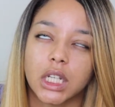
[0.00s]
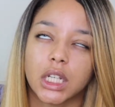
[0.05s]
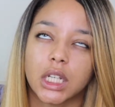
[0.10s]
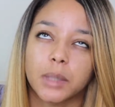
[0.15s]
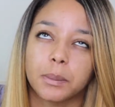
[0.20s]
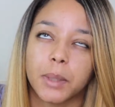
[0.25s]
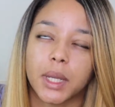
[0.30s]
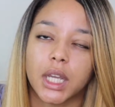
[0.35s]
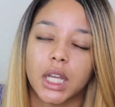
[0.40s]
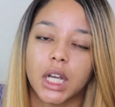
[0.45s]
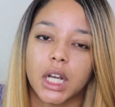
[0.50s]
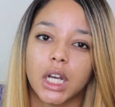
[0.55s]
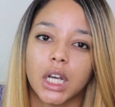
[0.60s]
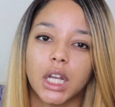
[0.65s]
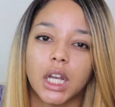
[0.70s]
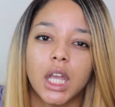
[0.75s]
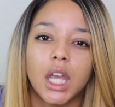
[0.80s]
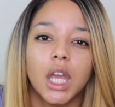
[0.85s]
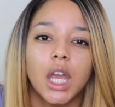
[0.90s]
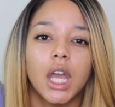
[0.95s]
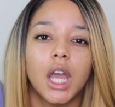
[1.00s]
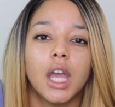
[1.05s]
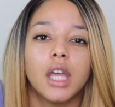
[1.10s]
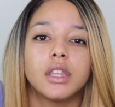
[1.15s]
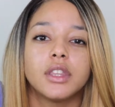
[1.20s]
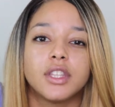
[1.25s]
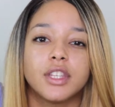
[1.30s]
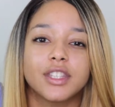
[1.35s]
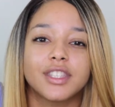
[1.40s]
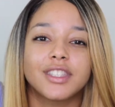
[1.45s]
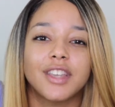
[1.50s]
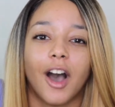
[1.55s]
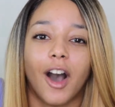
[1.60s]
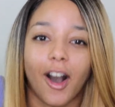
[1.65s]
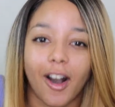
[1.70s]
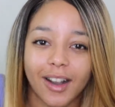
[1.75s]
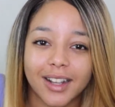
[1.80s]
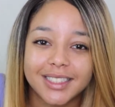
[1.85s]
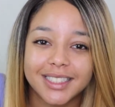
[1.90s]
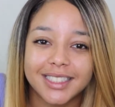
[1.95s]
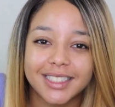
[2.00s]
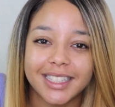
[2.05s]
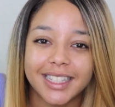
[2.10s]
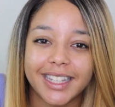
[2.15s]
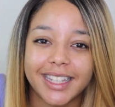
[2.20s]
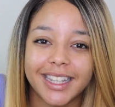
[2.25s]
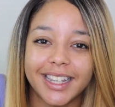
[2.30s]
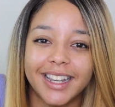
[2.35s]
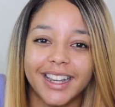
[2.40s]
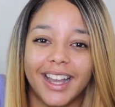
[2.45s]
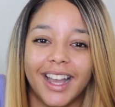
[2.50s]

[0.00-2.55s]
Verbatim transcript: Oh my God. This Oxy